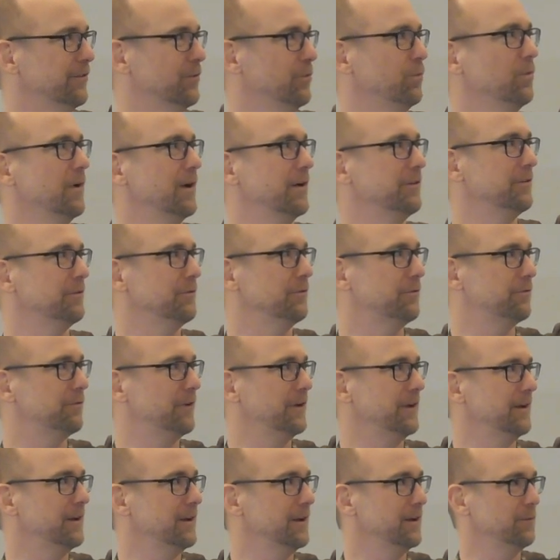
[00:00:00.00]
just wasn't
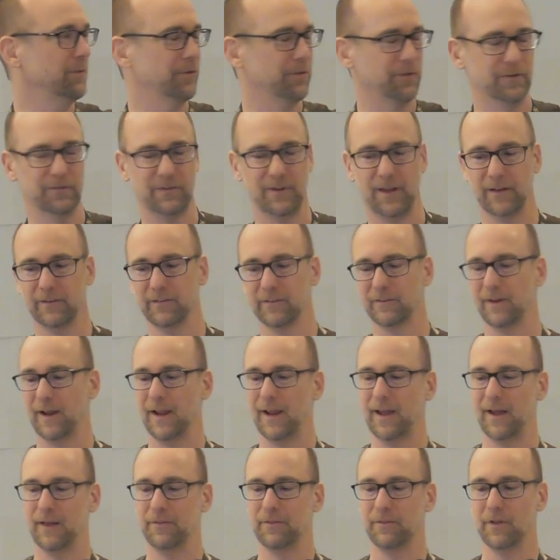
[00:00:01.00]
fitting with the text
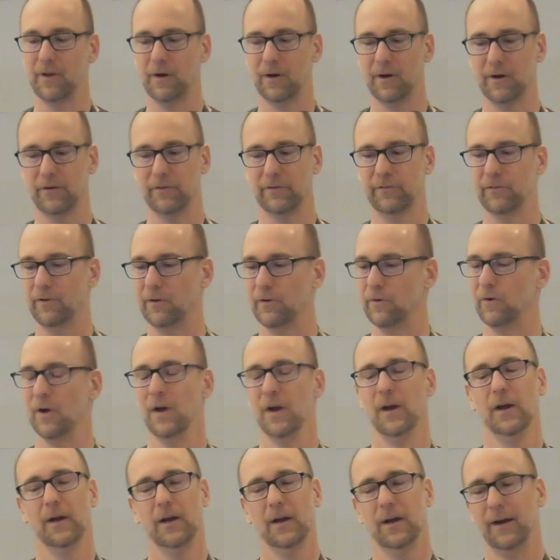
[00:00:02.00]
I had there. So
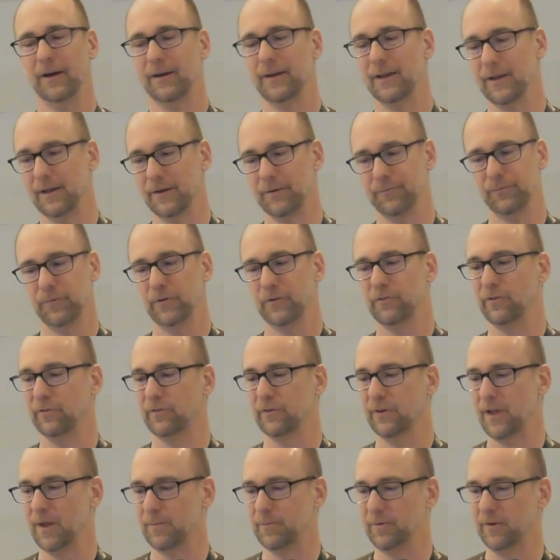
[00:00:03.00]
again,
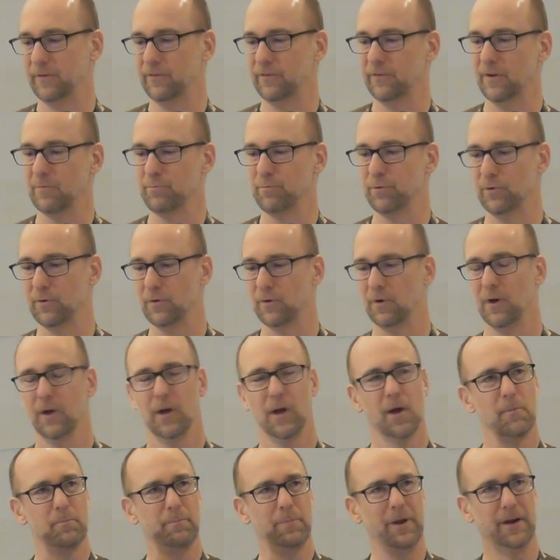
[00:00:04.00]
just kept it simple,
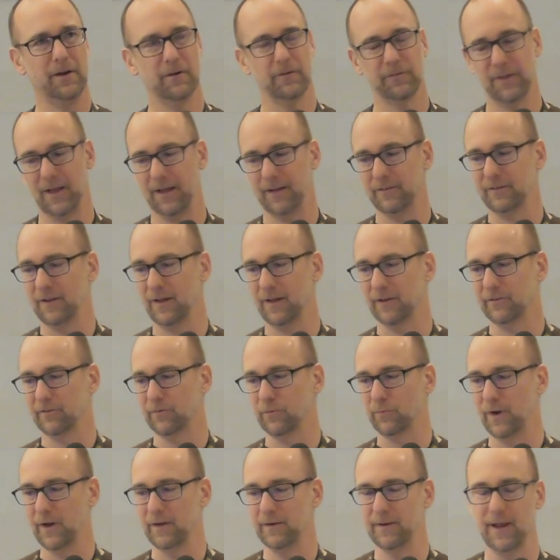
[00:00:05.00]
pared that
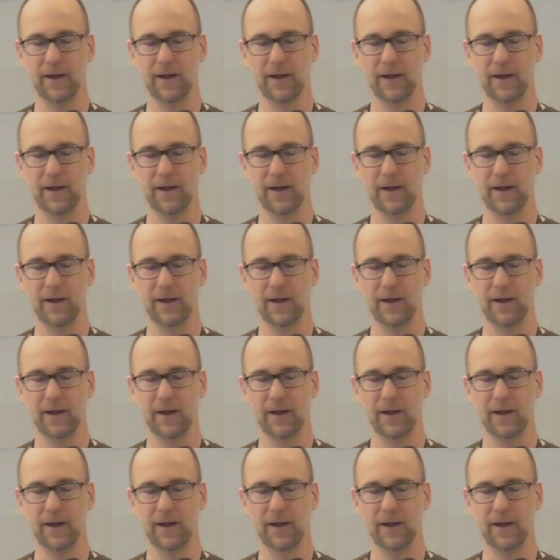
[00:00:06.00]
text way